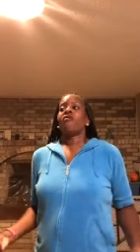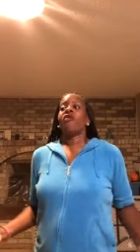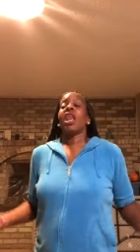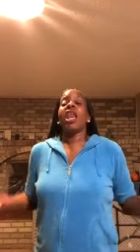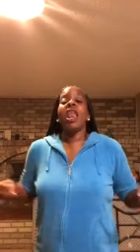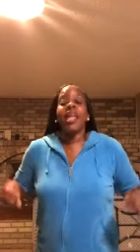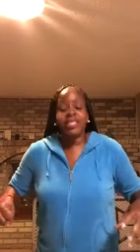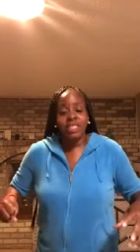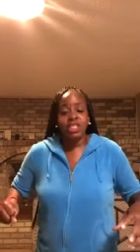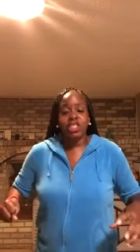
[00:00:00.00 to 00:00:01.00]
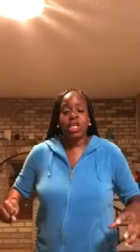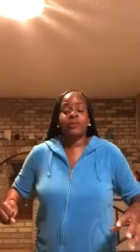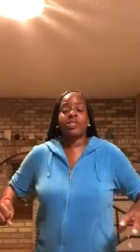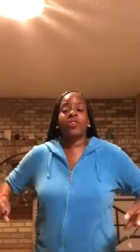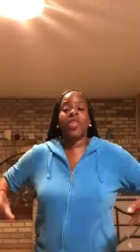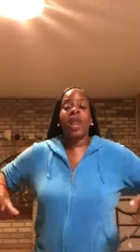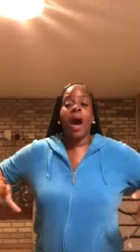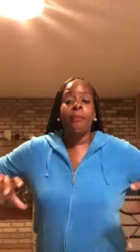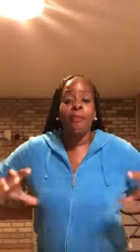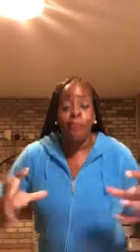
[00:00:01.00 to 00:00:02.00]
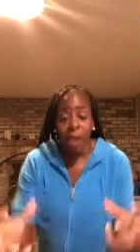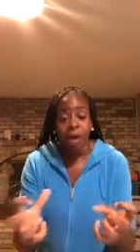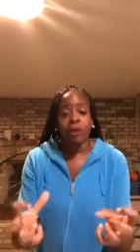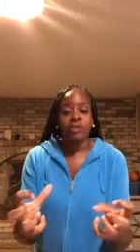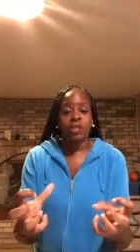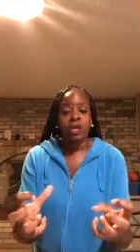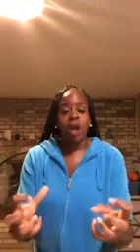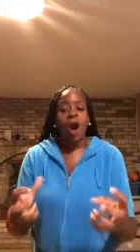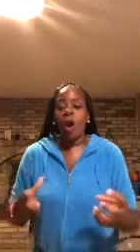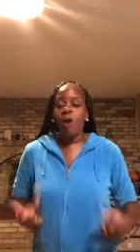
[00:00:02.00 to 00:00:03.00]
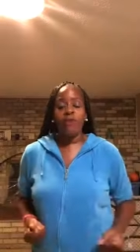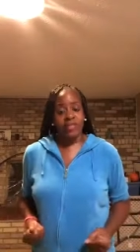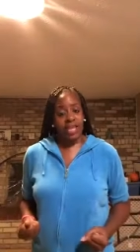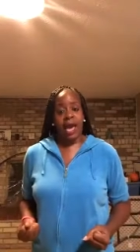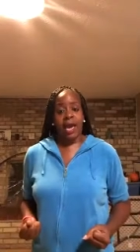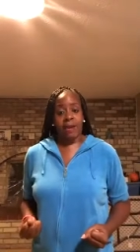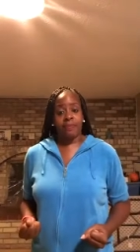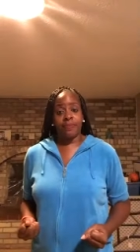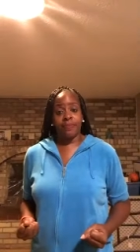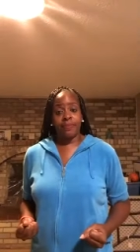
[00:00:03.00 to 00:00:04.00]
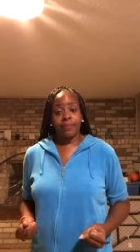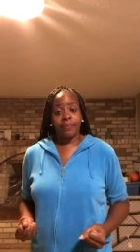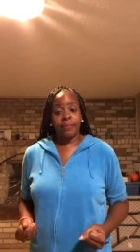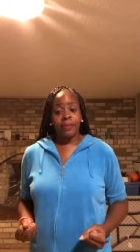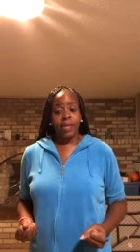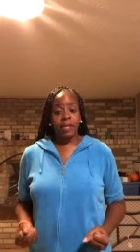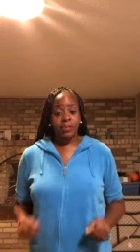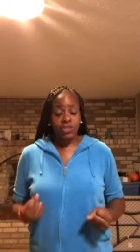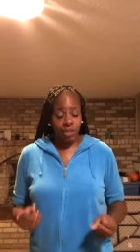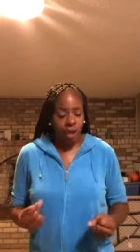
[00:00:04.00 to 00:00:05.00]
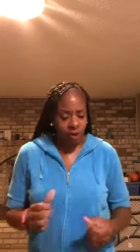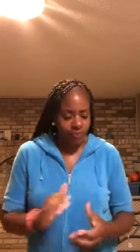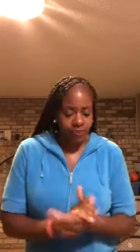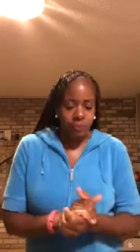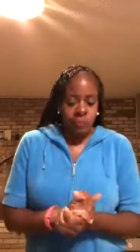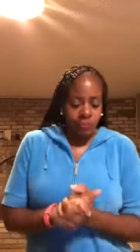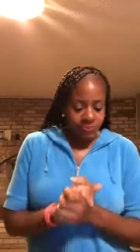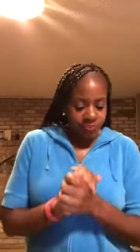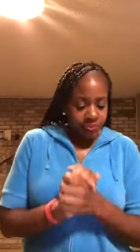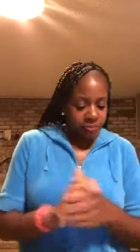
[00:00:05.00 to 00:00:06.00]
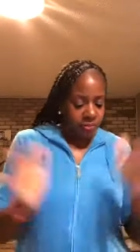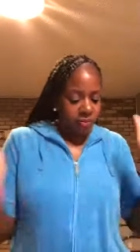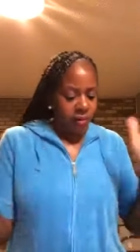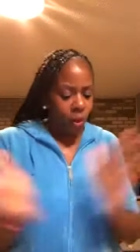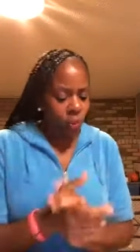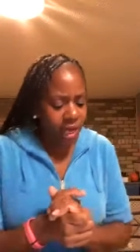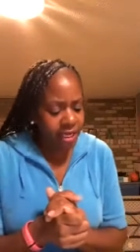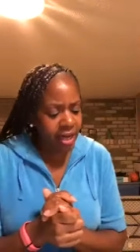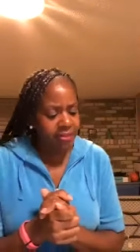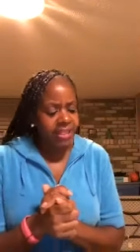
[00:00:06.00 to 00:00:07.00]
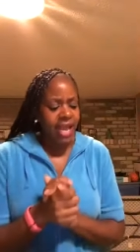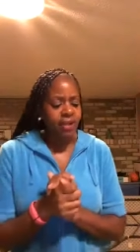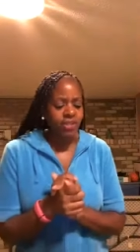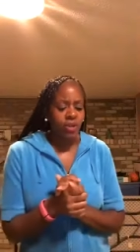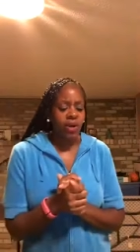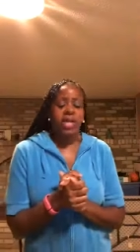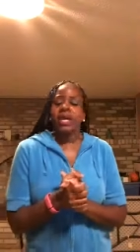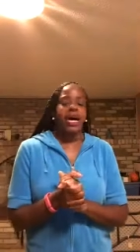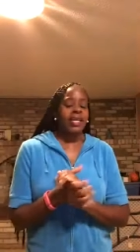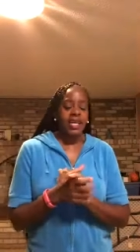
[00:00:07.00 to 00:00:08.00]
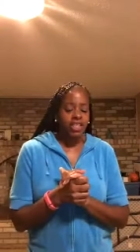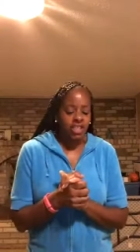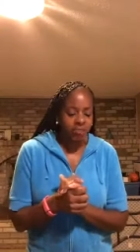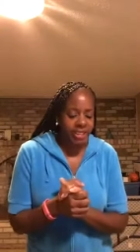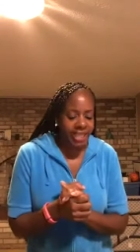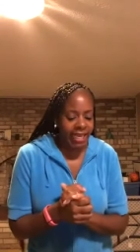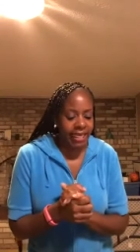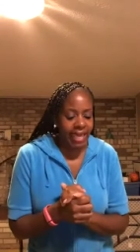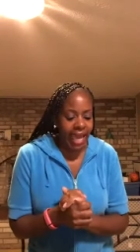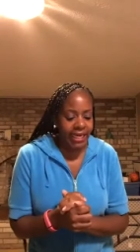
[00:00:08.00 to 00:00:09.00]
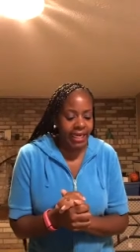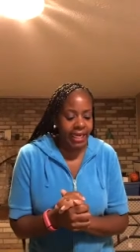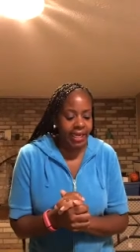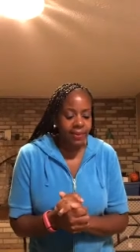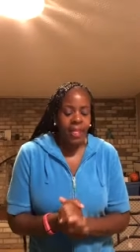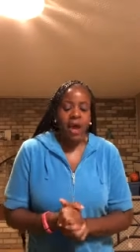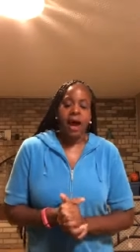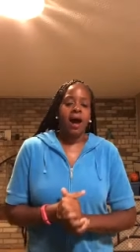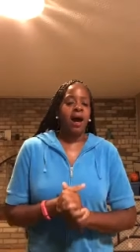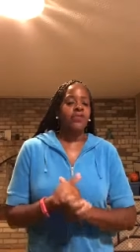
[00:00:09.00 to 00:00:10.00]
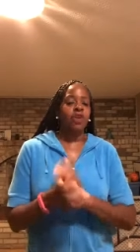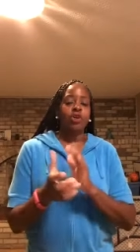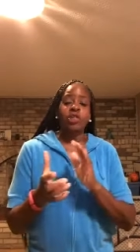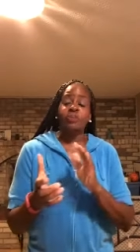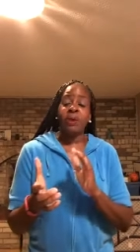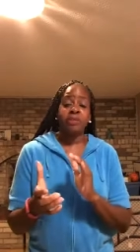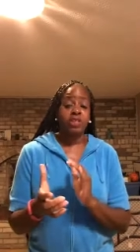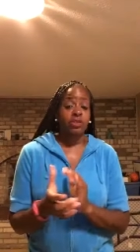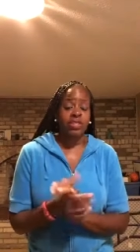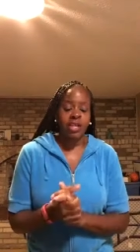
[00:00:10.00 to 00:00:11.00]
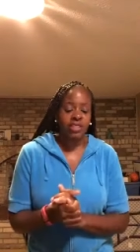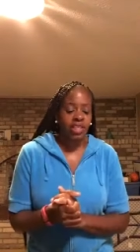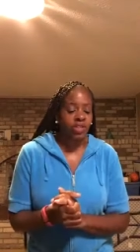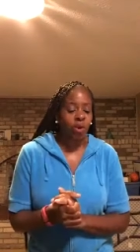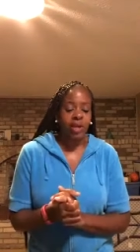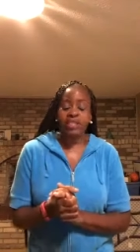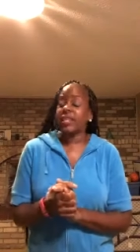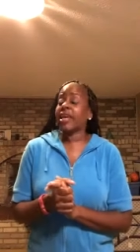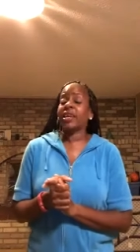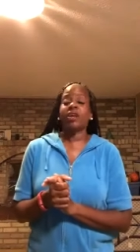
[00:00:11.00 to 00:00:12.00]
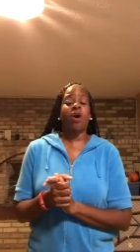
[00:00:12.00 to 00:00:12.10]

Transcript: relationships that are built over time. And so, when it comes down to it, again, it shouldn't be taken lightly. Uh, your spiritual sons and daughters, they can